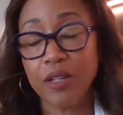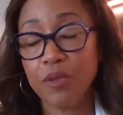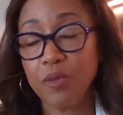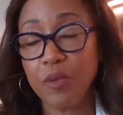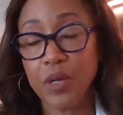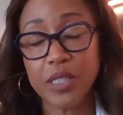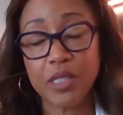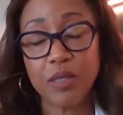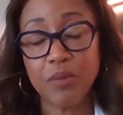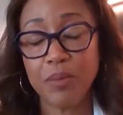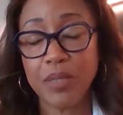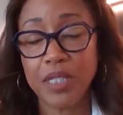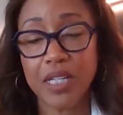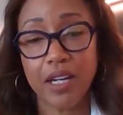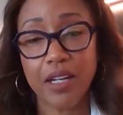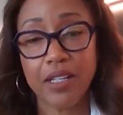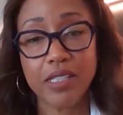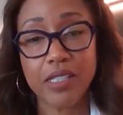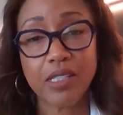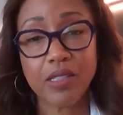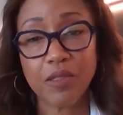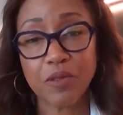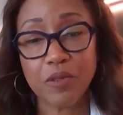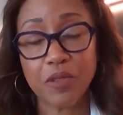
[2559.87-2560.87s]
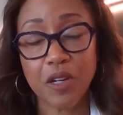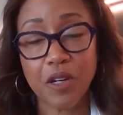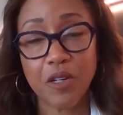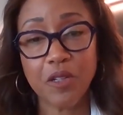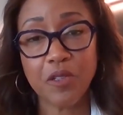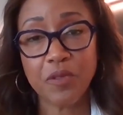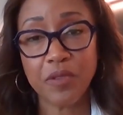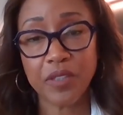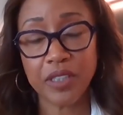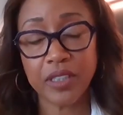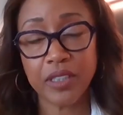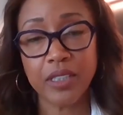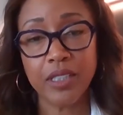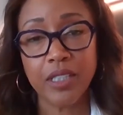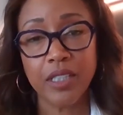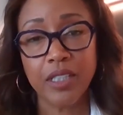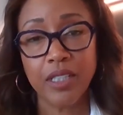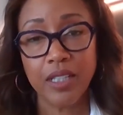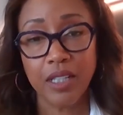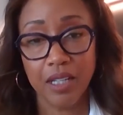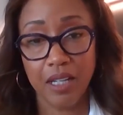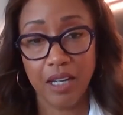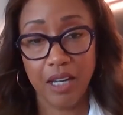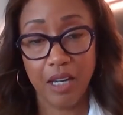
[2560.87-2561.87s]
It wasn't because of COVID.
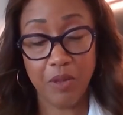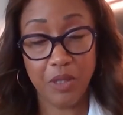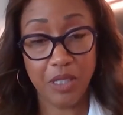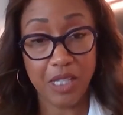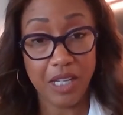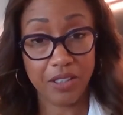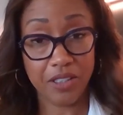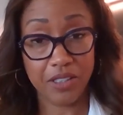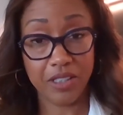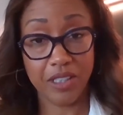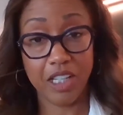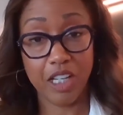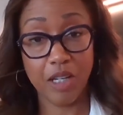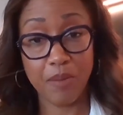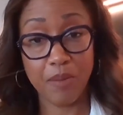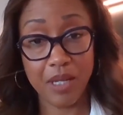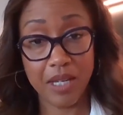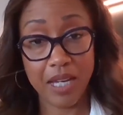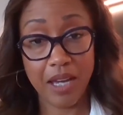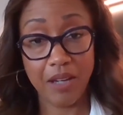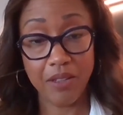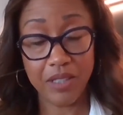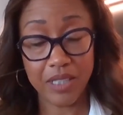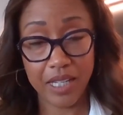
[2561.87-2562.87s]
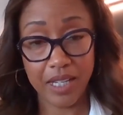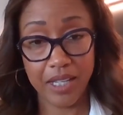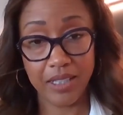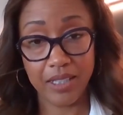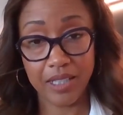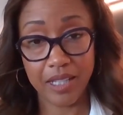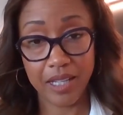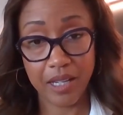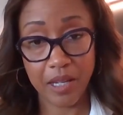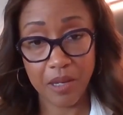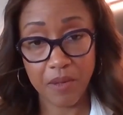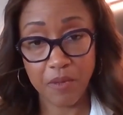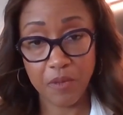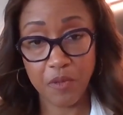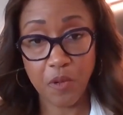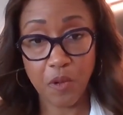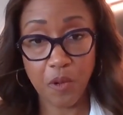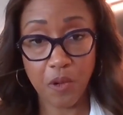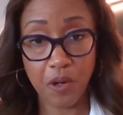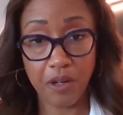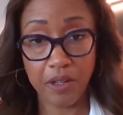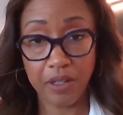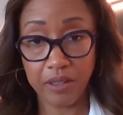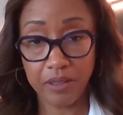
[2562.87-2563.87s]
I was actually coming out to LA
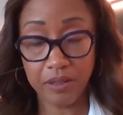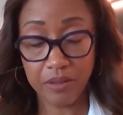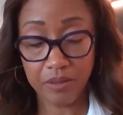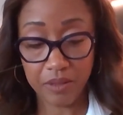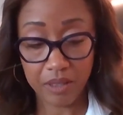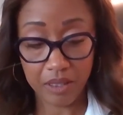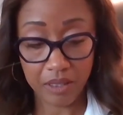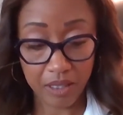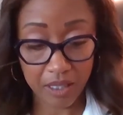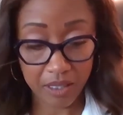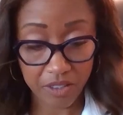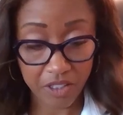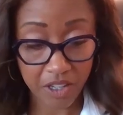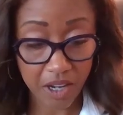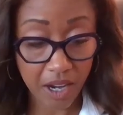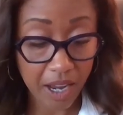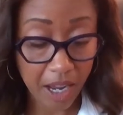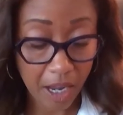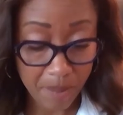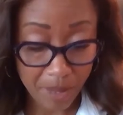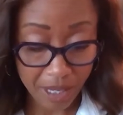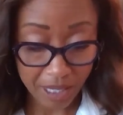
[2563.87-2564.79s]
for a job.